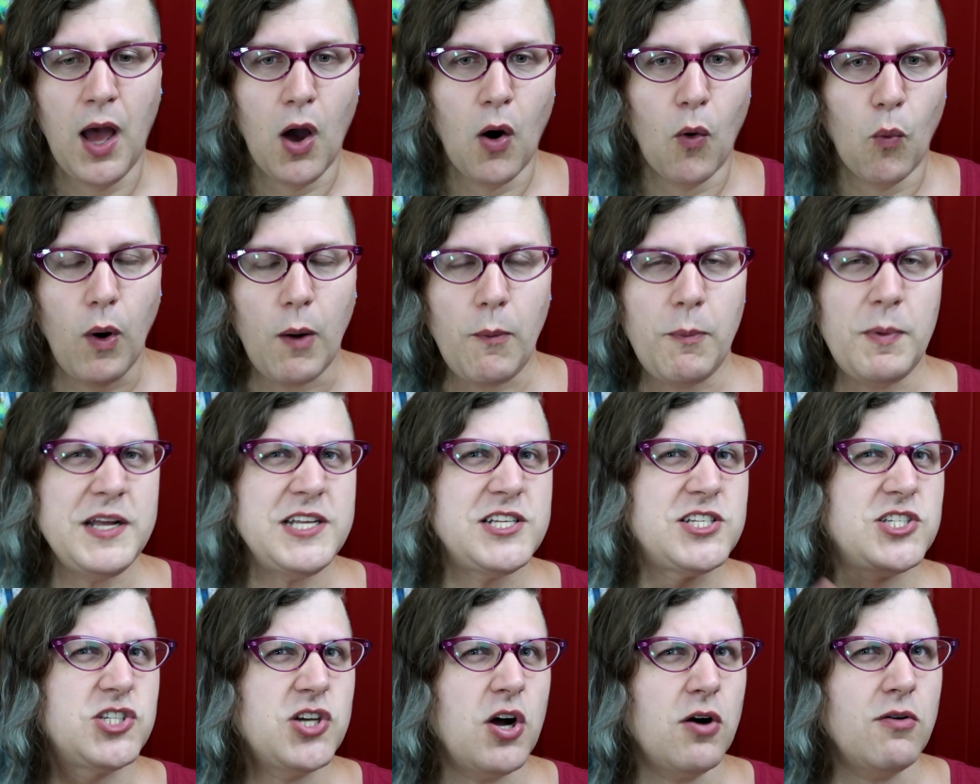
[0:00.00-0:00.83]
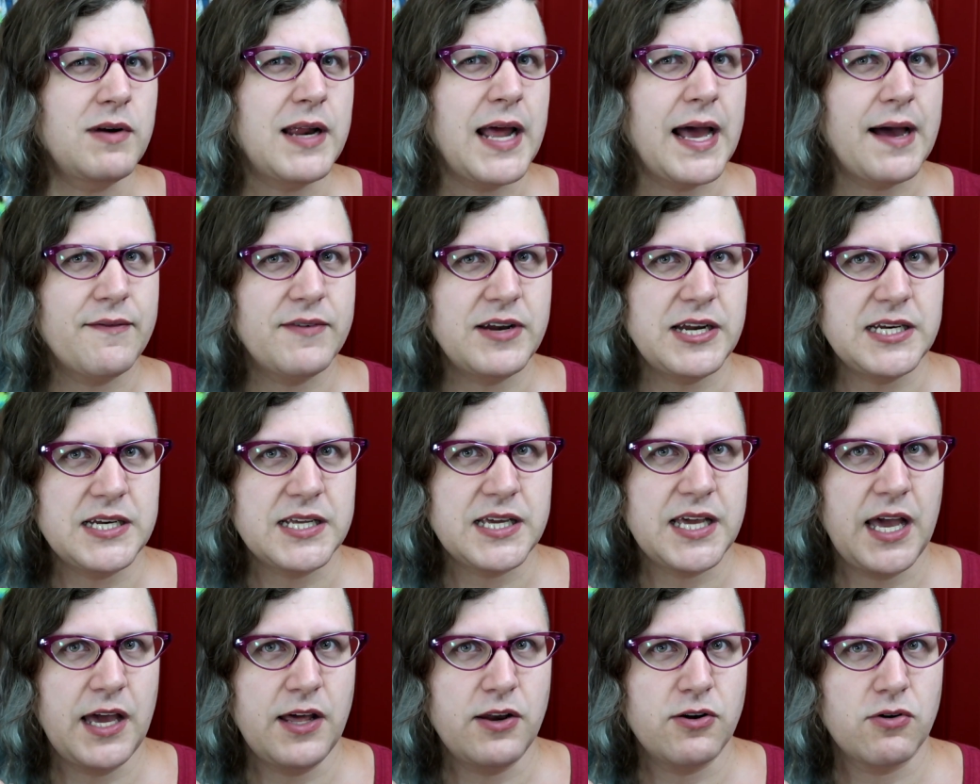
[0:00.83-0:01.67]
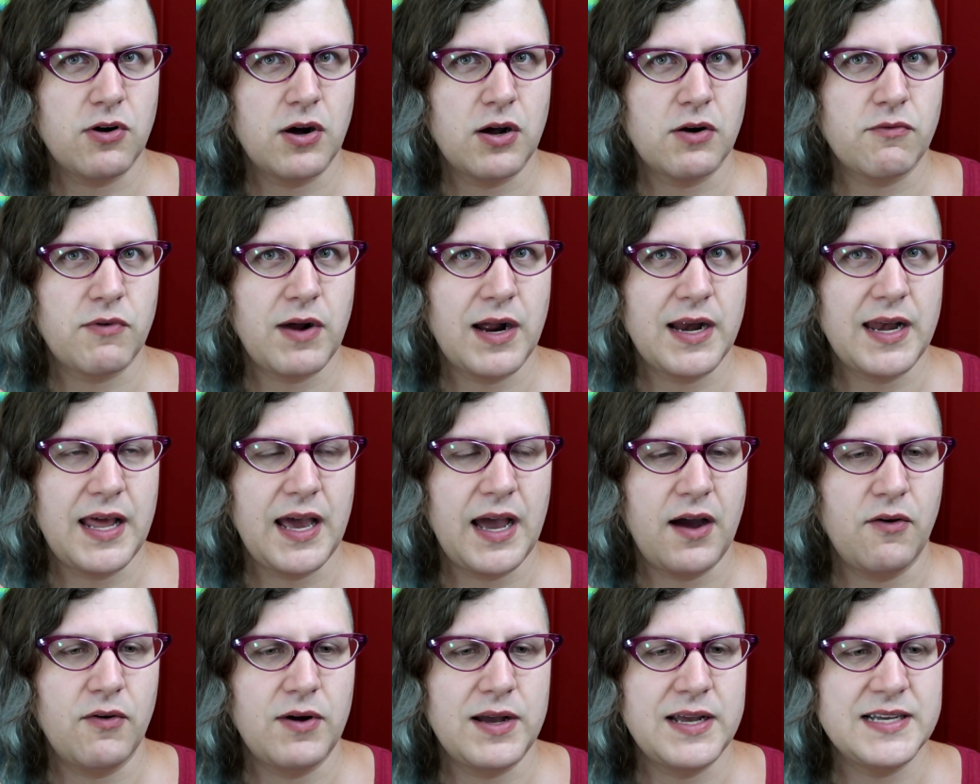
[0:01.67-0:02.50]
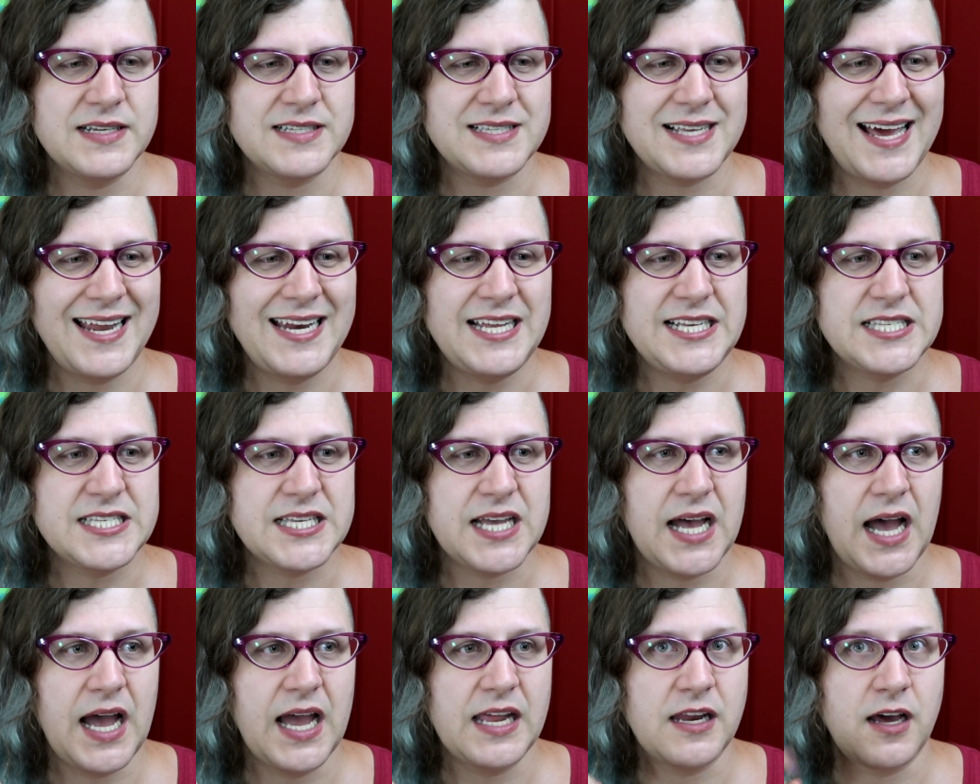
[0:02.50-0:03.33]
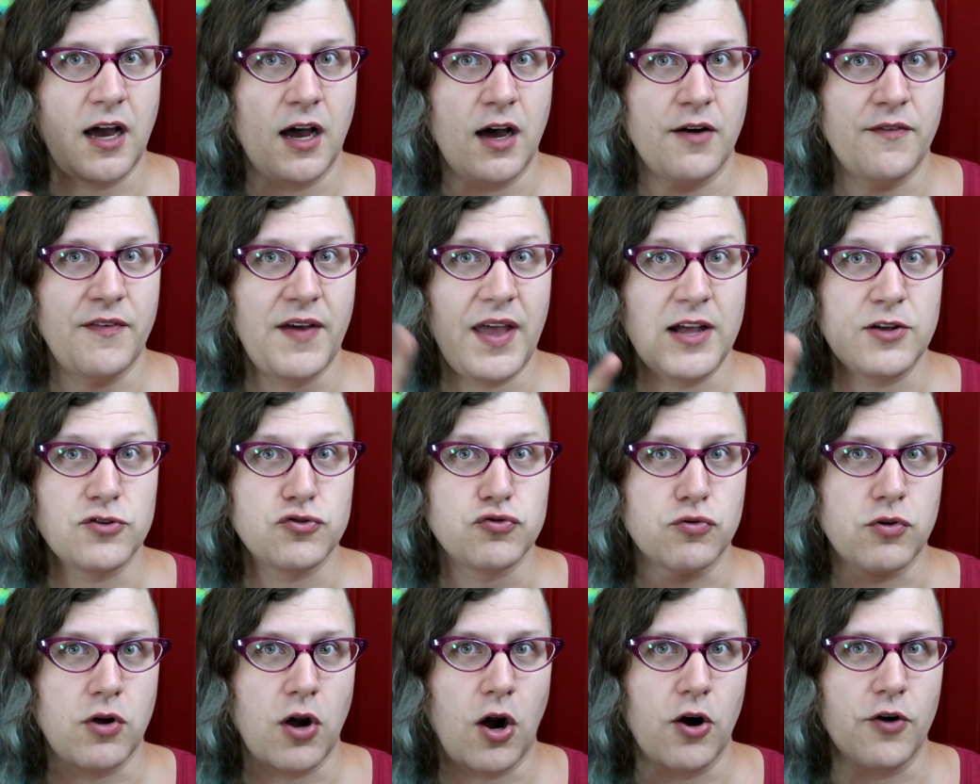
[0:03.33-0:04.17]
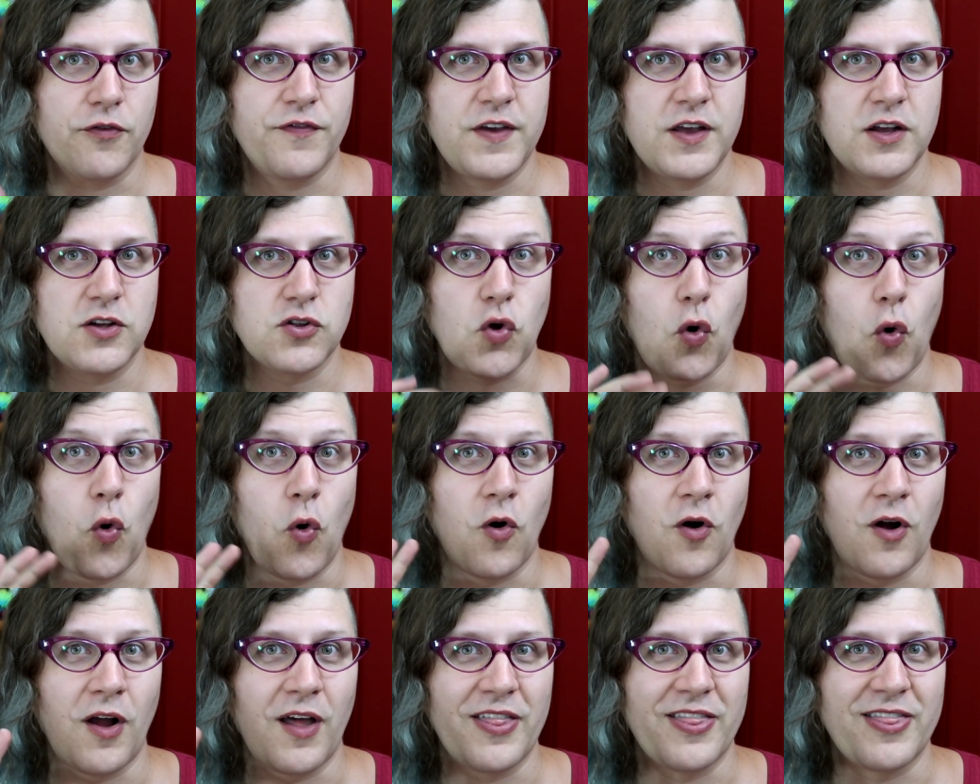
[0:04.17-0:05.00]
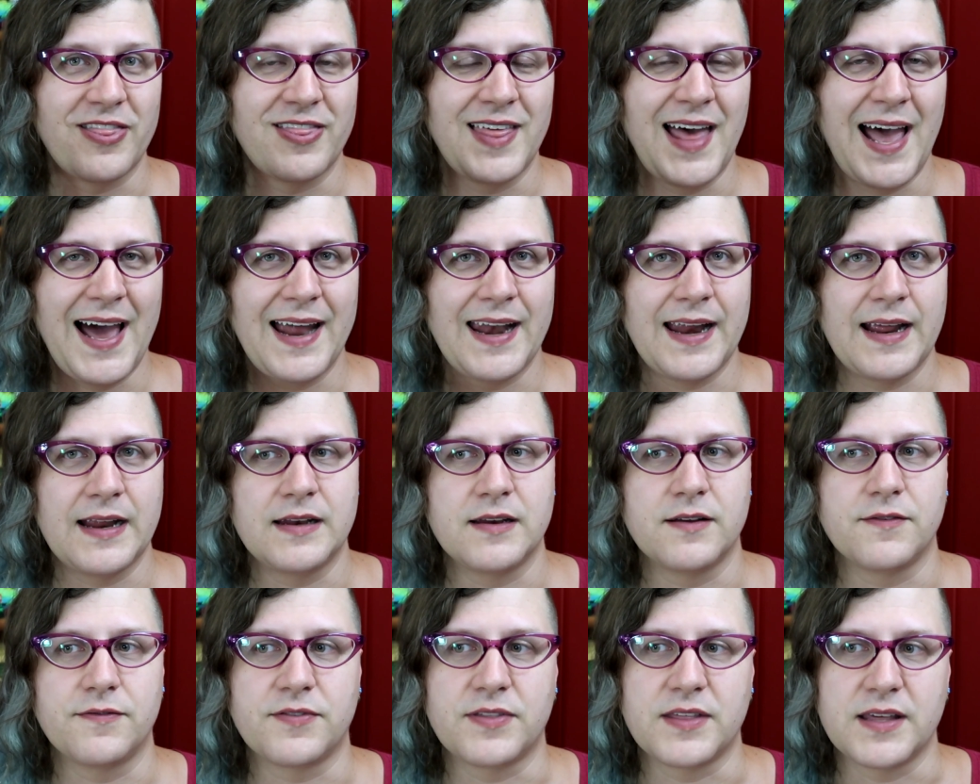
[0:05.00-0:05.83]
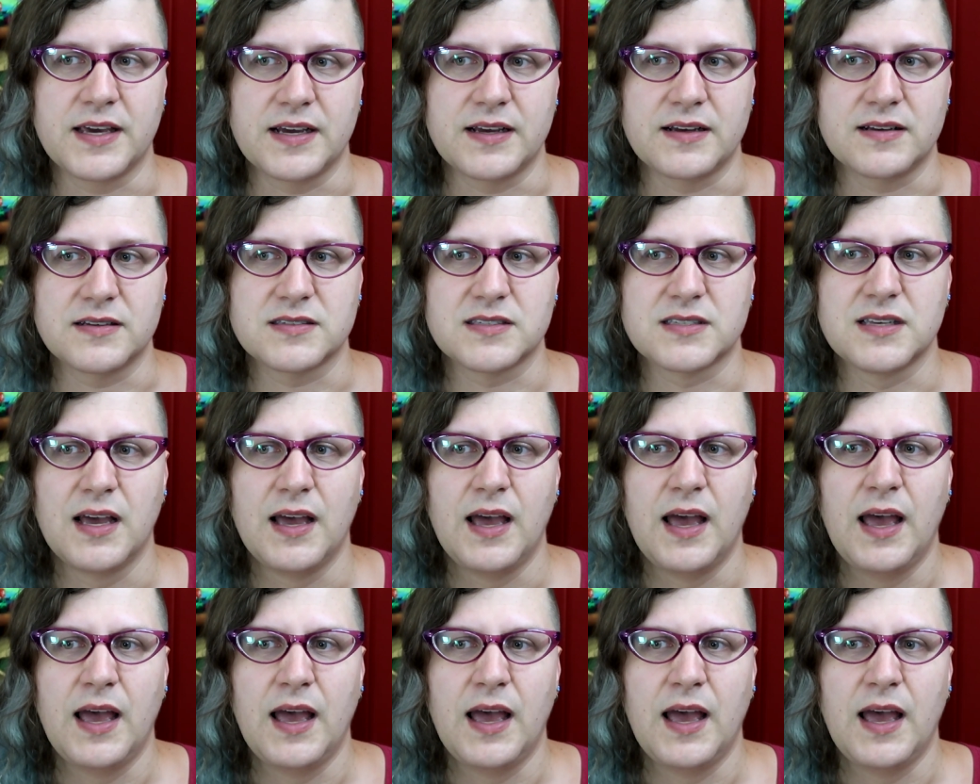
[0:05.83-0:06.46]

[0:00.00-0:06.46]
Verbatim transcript: What we don't have an indicator on right now is any sign of Andrew Garfield or that end of things.